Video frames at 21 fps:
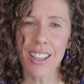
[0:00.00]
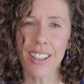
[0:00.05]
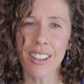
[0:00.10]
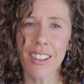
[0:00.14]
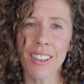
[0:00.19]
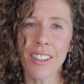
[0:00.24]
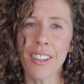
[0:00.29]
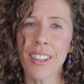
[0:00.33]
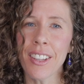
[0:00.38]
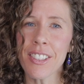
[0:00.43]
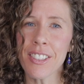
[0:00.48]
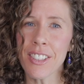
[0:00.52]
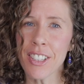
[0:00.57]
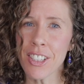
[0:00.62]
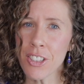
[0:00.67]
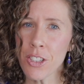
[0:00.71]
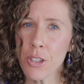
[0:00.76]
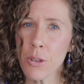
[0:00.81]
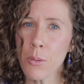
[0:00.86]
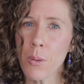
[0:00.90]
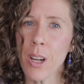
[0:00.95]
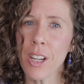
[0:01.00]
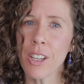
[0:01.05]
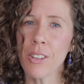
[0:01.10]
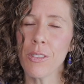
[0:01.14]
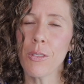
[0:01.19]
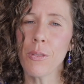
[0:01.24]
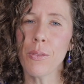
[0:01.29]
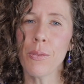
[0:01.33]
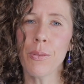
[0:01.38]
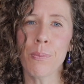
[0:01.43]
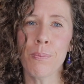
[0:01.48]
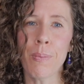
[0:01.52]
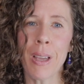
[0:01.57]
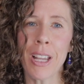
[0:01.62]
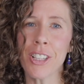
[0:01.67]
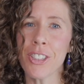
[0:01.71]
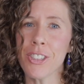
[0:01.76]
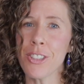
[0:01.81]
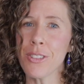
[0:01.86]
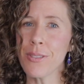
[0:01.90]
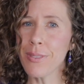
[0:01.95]
Listen to what
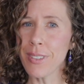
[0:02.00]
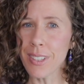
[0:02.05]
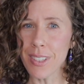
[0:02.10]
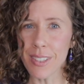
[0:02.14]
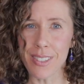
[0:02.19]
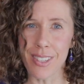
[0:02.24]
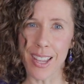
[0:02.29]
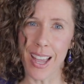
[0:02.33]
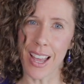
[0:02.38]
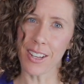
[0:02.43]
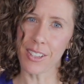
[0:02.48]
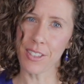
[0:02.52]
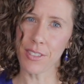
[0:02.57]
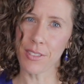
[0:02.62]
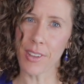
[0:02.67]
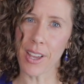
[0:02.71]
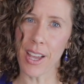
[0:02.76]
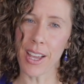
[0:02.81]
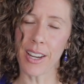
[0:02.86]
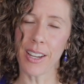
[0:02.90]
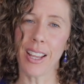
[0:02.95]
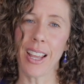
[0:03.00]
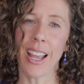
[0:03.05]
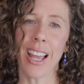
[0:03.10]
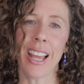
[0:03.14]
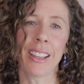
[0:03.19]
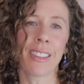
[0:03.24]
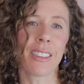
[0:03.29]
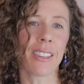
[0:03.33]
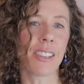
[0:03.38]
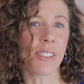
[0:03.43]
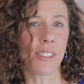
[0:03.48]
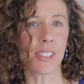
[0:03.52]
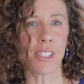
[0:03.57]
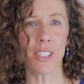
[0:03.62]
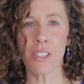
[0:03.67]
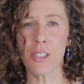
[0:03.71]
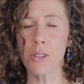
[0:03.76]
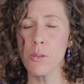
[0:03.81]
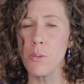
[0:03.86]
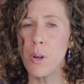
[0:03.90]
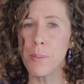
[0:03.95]
makes you feel satisfied and listen
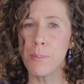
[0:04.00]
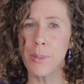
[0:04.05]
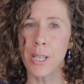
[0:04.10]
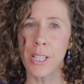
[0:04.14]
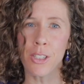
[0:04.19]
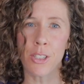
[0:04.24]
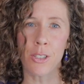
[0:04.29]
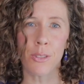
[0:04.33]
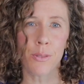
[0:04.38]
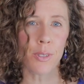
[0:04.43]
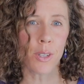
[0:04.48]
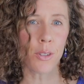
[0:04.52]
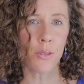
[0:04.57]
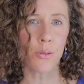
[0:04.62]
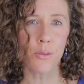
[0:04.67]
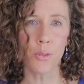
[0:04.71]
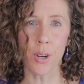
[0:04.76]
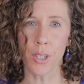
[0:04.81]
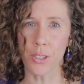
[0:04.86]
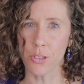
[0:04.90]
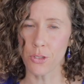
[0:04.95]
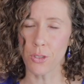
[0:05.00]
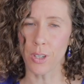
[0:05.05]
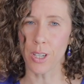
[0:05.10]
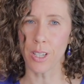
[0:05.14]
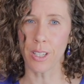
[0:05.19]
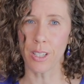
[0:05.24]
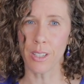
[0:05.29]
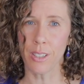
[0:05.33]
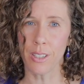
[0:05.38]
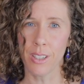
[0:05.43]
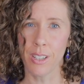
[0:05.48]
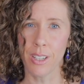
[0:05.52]
to what makes you feel frustrated.